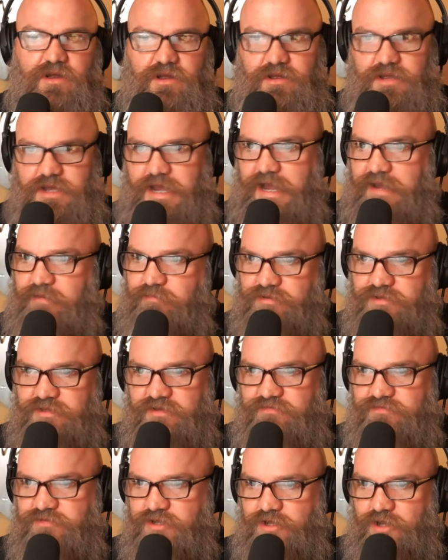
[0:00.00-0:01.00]
I
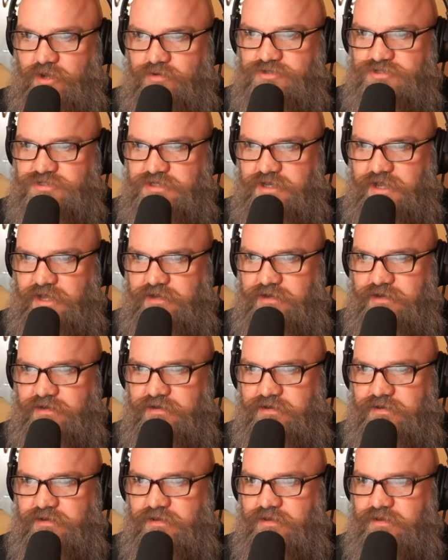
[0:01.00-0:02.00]
believe, negotiated.
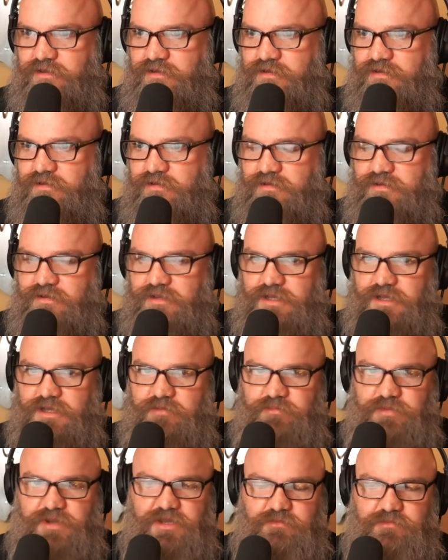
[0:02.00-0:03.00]

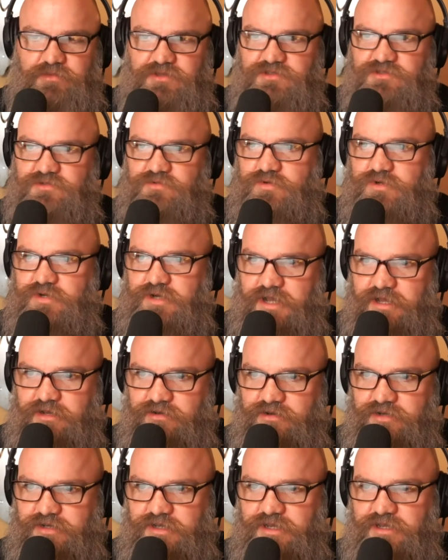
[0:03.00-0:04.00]
Amendments were
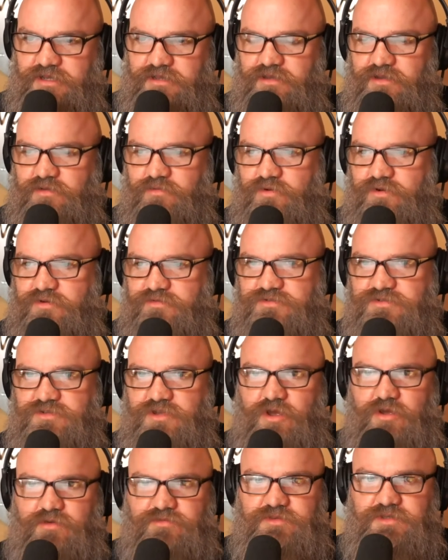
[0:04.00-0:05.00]
entered in that would have
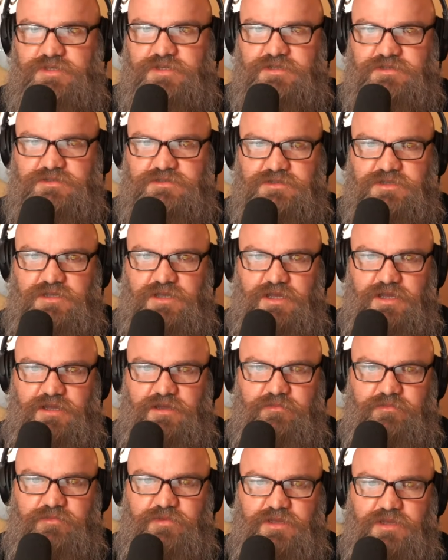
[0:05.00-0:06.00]
solved this.
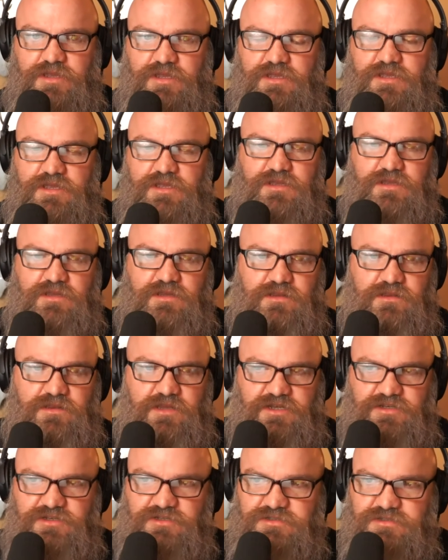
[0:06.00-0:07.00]

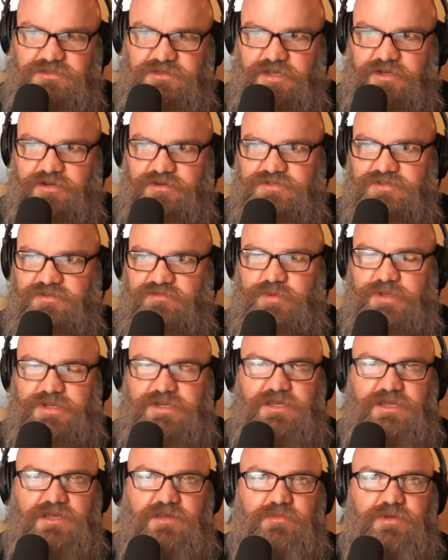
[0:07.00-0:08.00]
Legislators have been
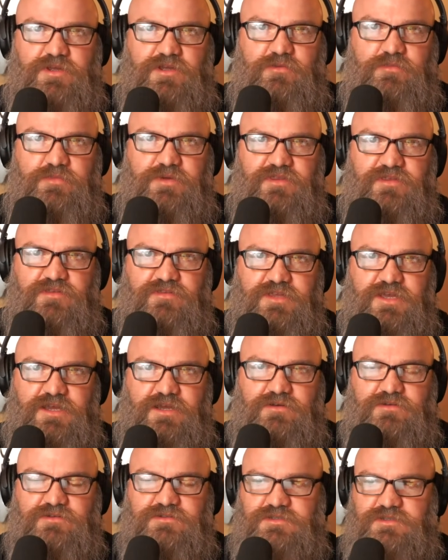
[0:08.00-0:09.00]
emailed by the
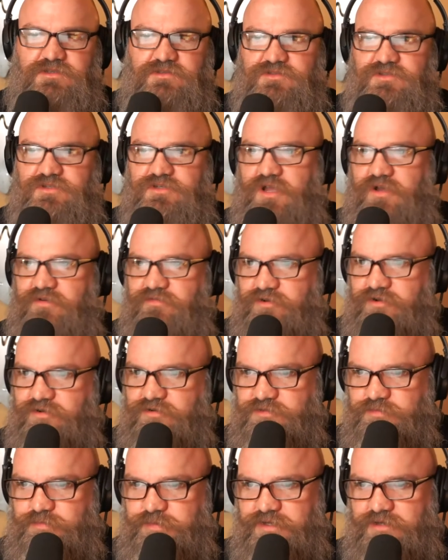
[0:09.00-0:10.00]
thousands. The governor
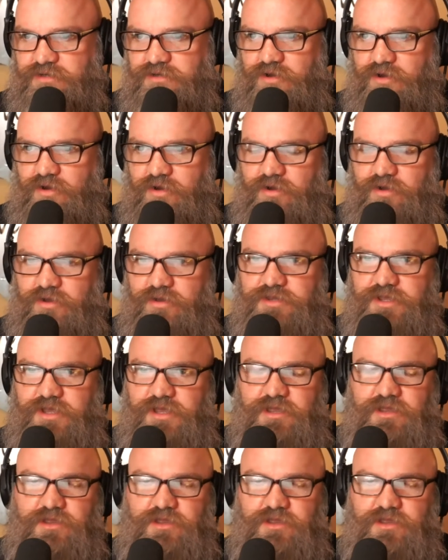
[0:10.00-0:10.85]
has been called.